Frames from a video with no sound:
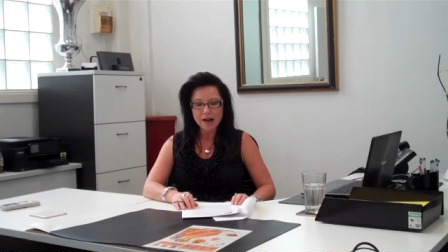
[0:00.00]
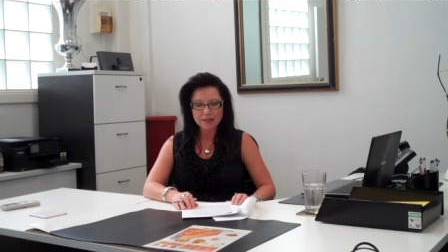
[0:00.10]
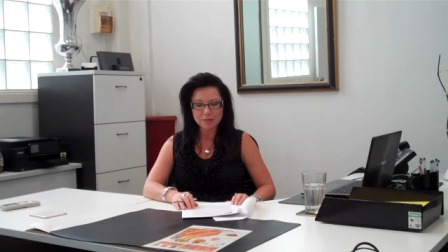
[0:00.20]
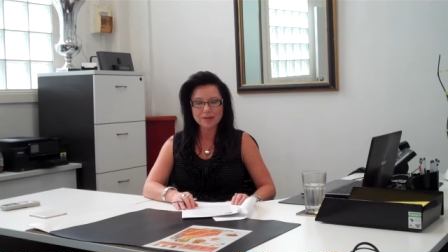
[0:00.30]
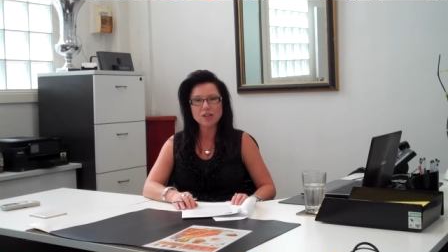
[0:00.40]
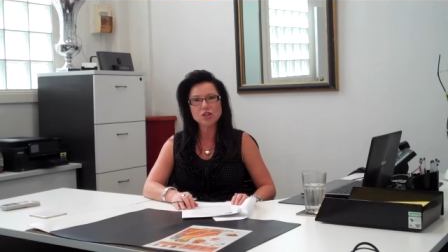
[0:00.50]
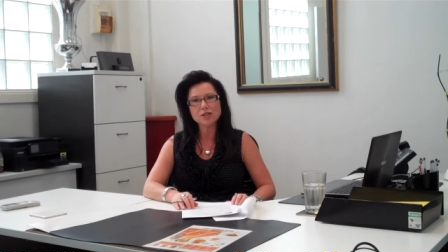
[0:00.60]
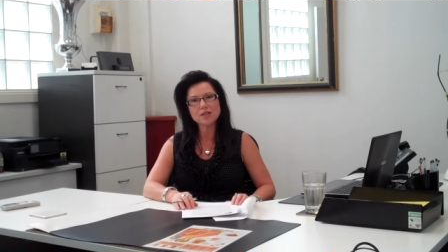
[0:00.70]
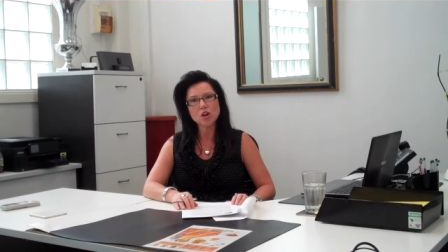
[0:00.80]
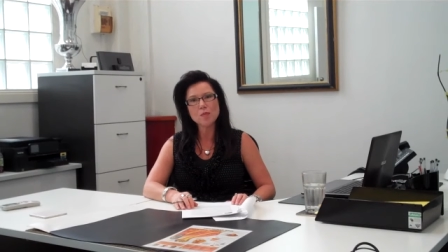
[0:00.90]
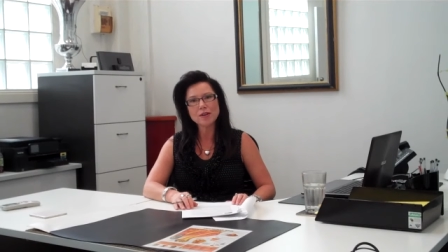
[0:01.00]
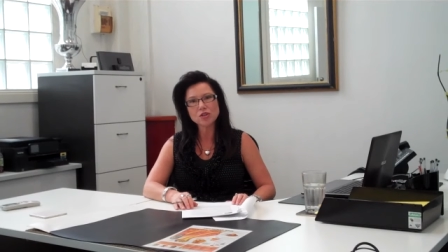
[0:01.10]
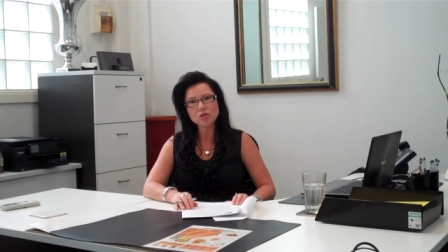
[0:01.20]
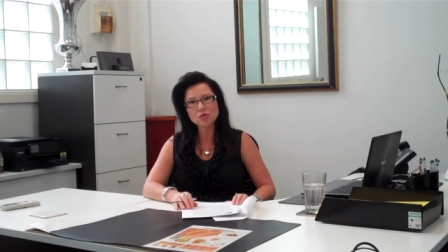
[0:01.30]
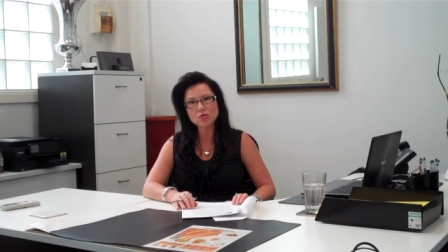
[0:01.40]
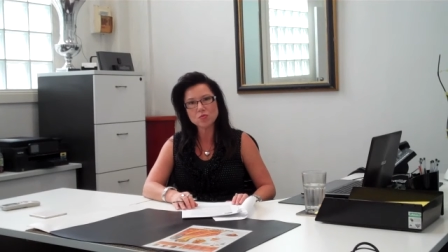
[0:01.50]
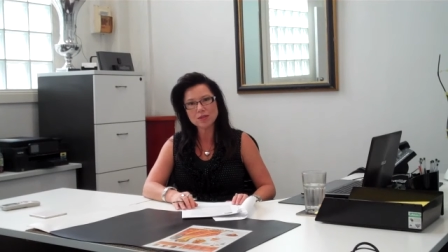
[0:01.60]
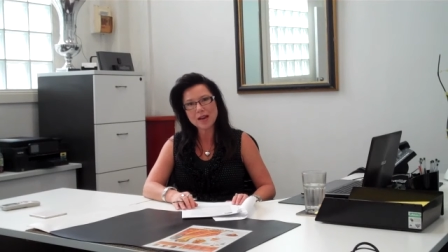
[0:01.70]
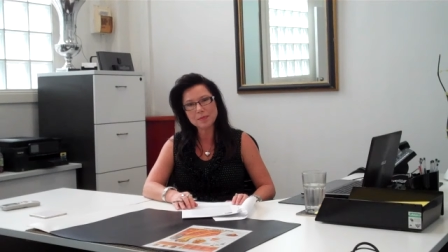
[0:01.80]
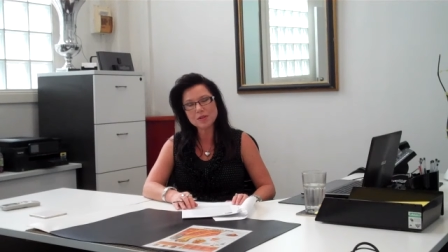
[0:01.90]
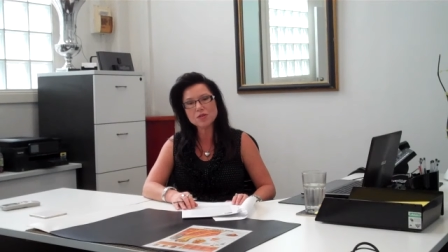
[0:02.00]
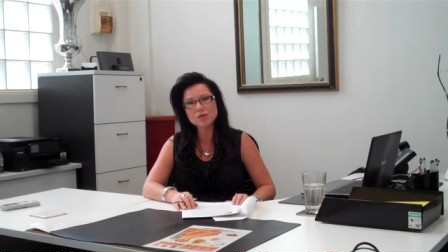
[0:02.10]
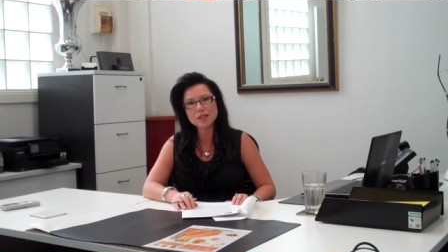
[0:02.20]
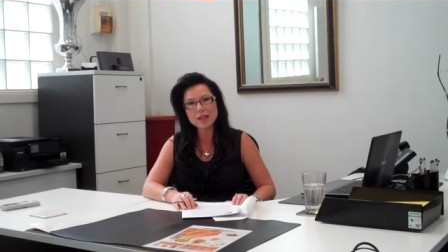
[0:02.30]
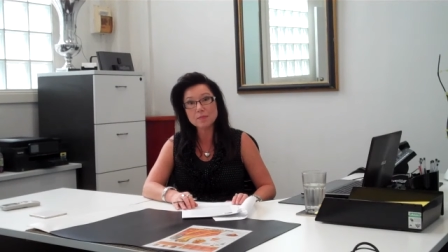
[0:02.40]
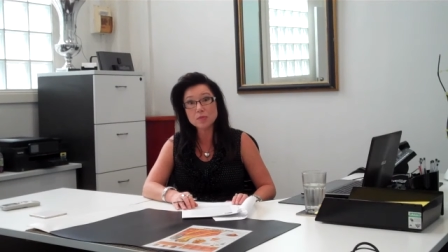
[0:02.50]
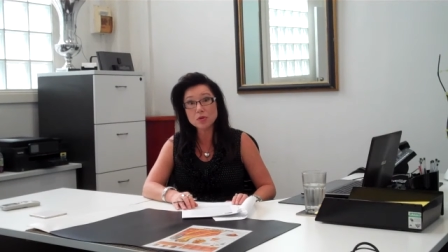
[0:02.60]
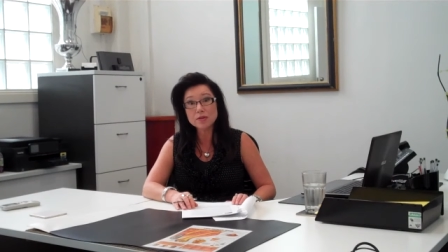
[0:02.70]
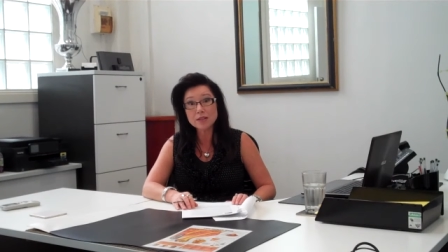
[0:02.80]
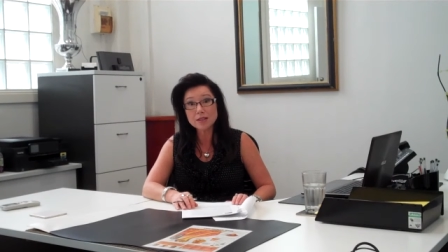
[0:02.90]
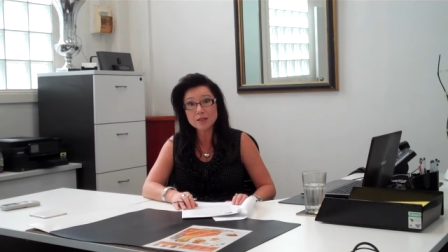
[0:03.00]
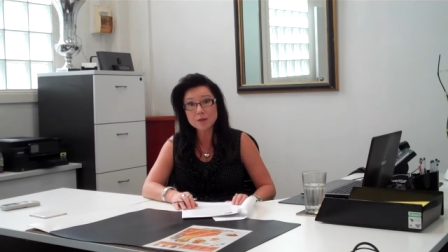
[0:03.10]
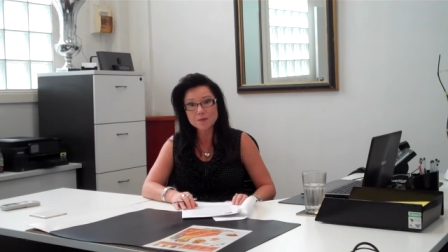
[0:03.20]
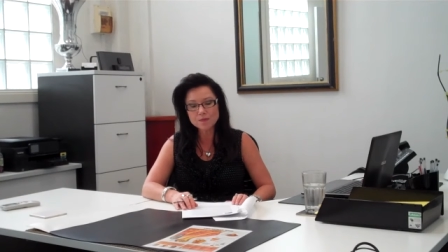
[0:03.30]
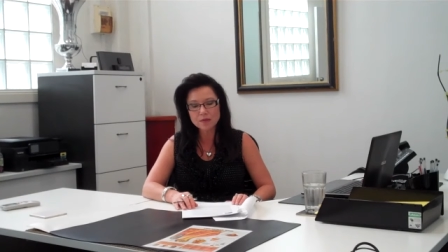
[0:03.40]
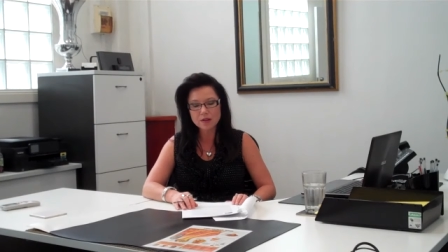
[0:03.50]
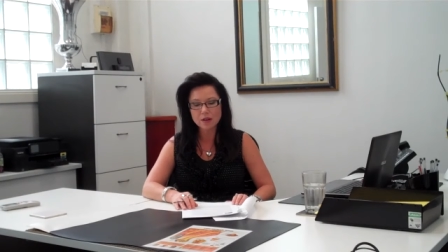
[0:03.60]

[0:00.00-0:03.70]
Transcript: uh, depletion so much to what's happening to the immune system.